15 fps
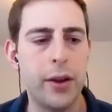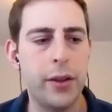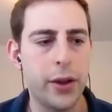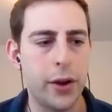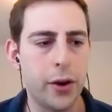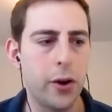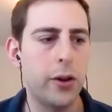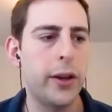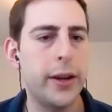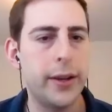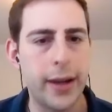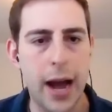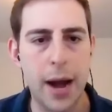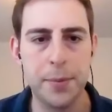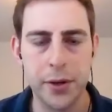the, the early
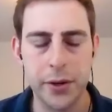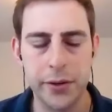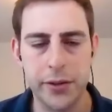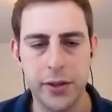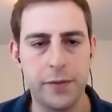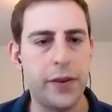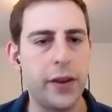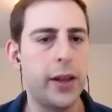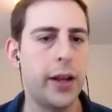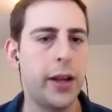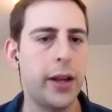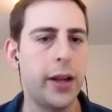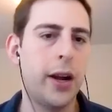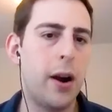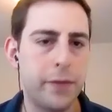adopters to
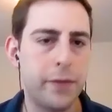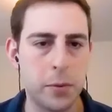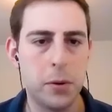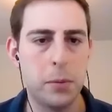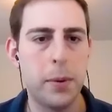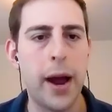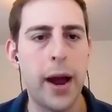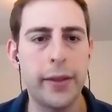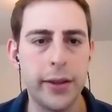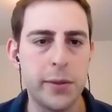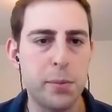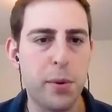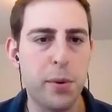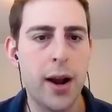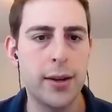feeling comfortable buying
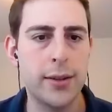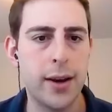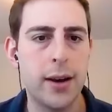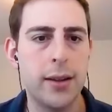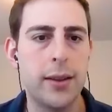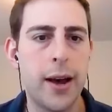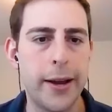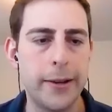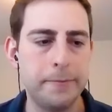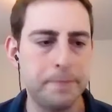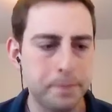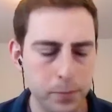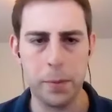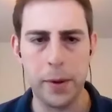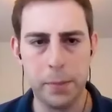these products online
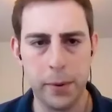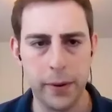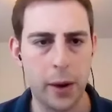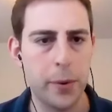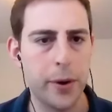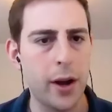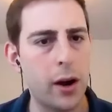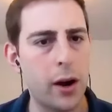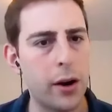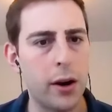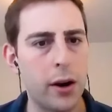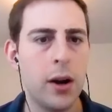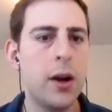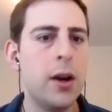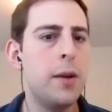were people that were
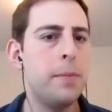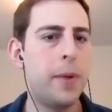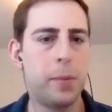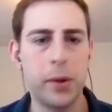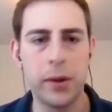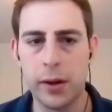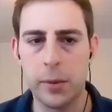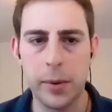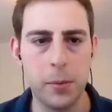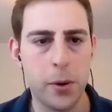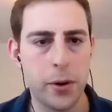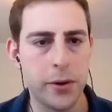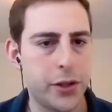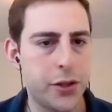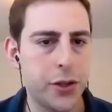younger, people a little bit
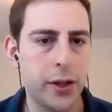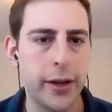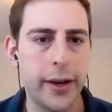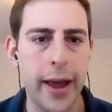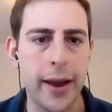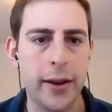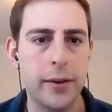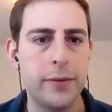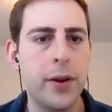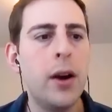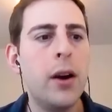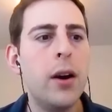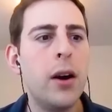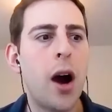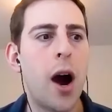more digitally native.
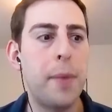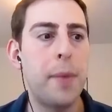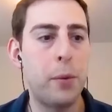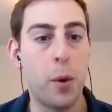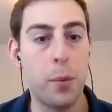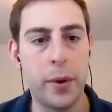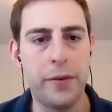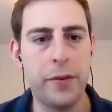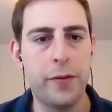Um, and what we